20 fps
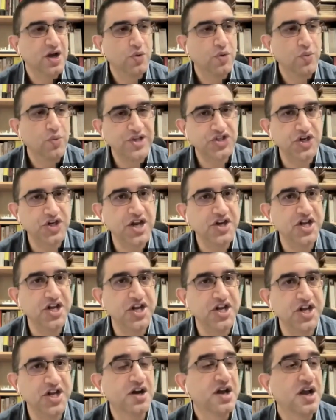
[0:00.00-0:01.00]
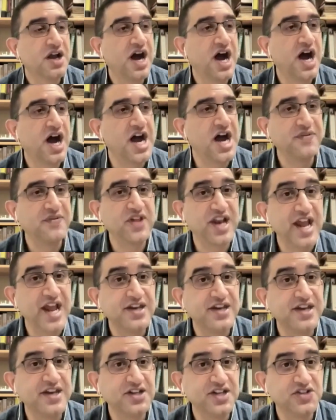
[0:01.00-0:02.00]
Western India in the
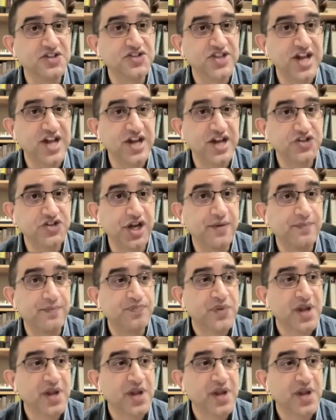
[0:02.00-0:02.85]
late 19th century.